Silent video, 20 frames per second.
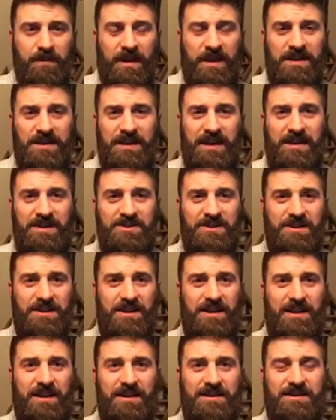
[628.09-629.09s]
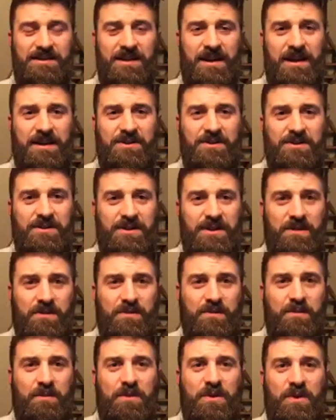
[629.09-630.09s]
Engaging the kids and actually,
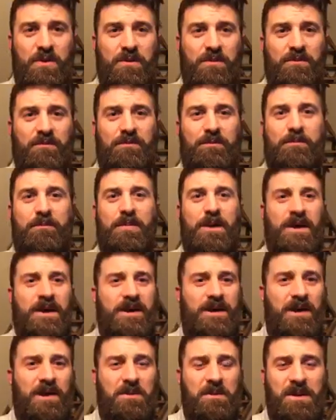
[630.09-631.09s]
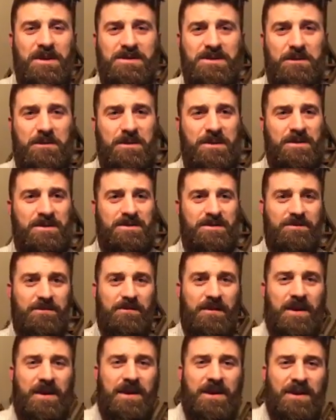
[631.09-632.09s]
you know, picking out recipes
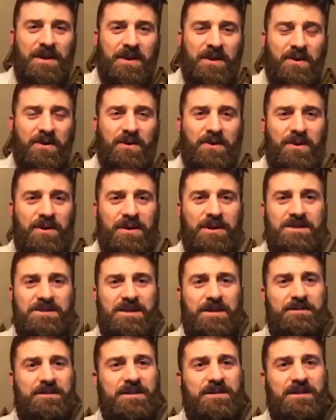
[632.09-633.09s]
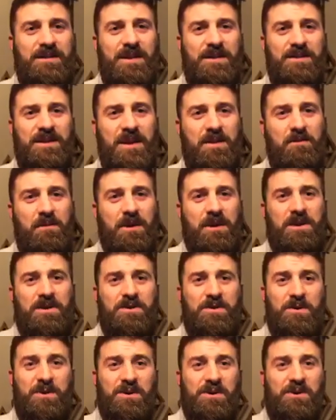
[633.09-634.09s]
and, you know, cooking something that they want to
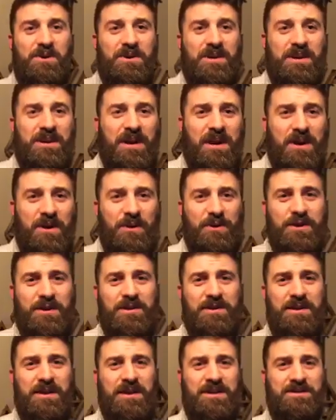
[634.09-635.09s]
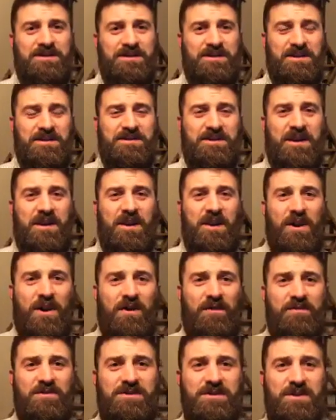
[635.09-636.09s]
do and cooking healthy things. And it's
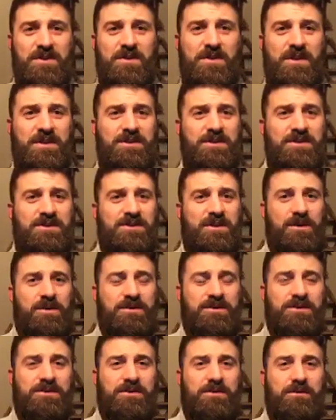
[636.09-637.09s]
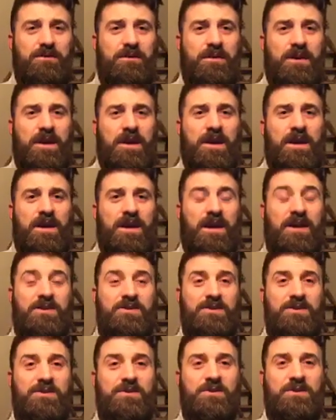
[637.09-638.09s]
all of a sudden you get to start to
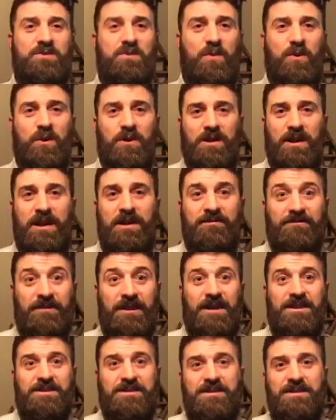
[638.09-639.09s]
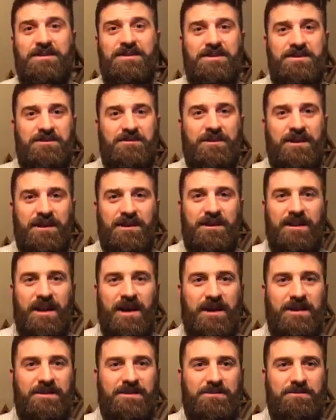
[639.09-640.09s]
introduce more life lessons in
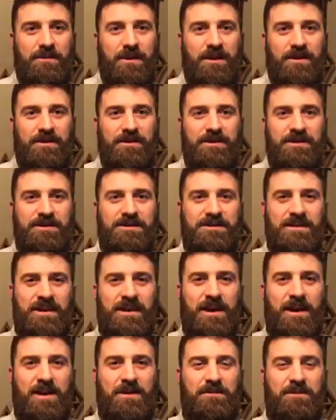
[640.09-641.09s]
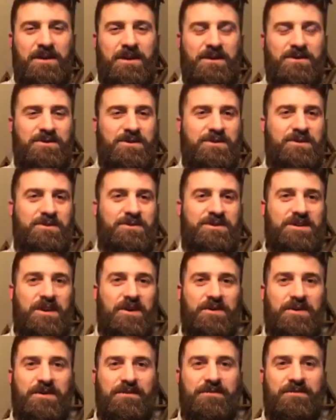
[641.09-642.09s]
that as well. And it's like, how do we introduce
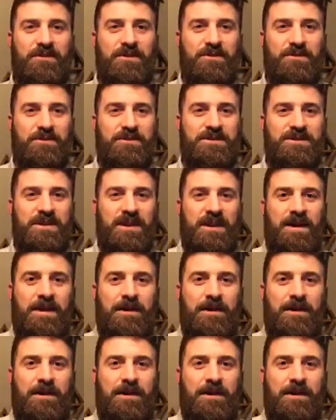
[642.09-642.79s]
healthy foods?